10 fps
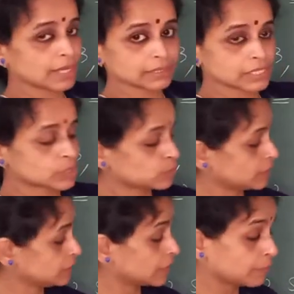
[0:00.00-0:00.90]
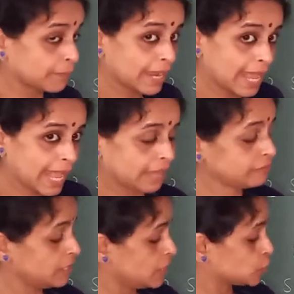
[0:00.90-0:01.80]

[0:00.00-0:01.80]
are this one, there may have